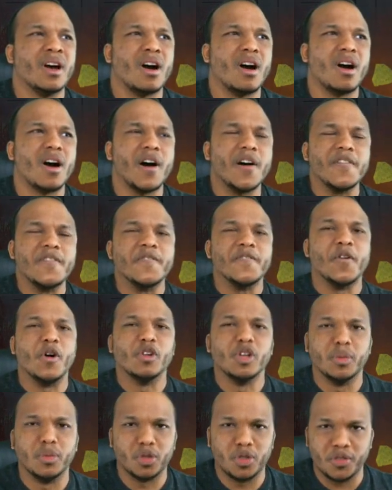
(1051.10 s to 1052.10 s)

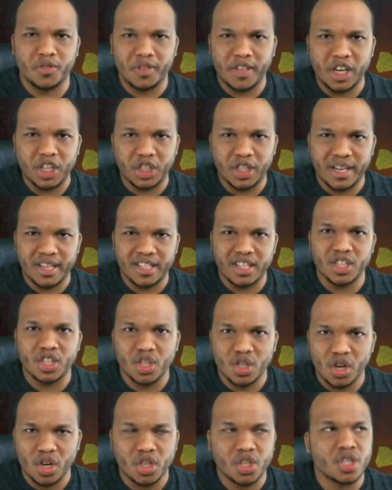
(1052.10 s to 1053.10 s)
vulnerable to flashlights as
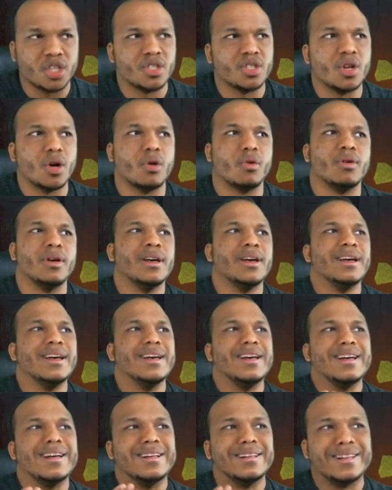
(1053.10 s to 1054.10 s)
such. So
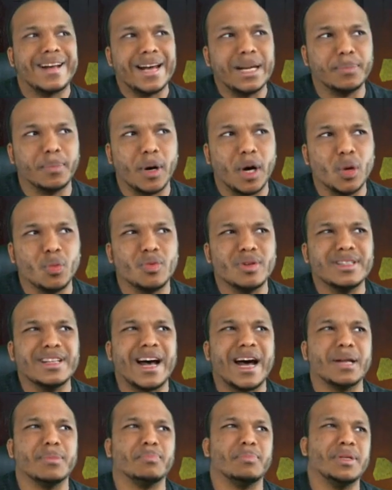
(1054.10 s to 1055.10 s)
Lightborn will
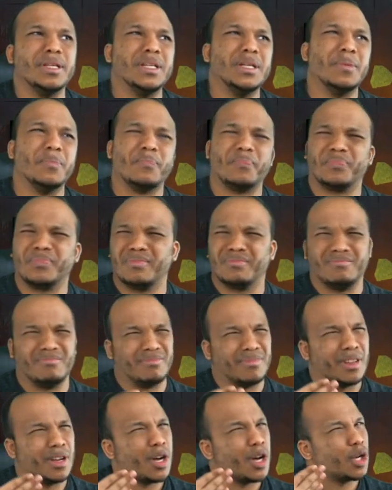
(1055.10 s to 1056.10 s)
not be
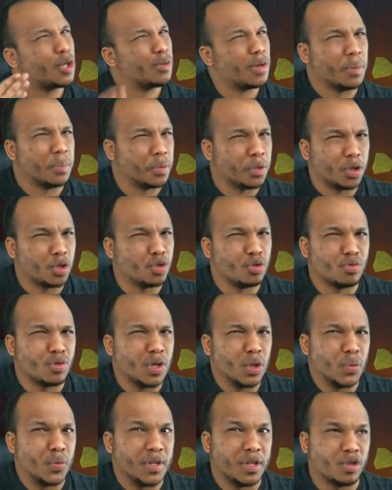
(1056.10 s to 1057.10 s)
a great perk to
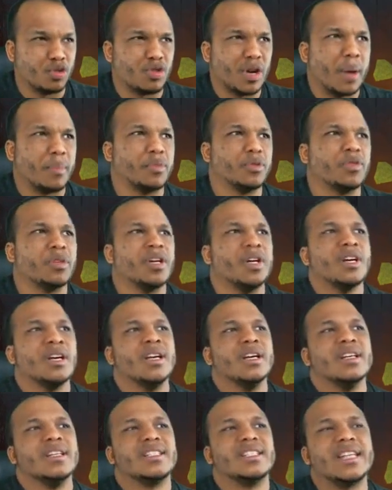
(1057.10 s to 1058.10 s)
run with the Trapper.
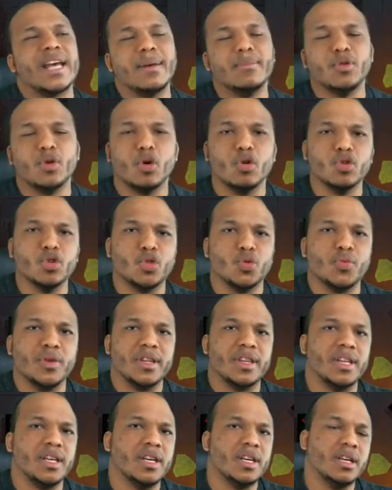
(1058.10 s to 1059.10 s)
Same goes
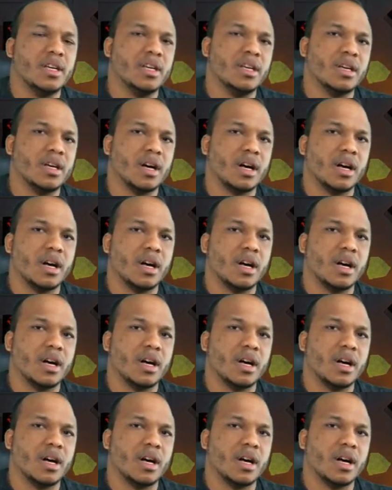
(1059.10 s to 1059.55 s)
with the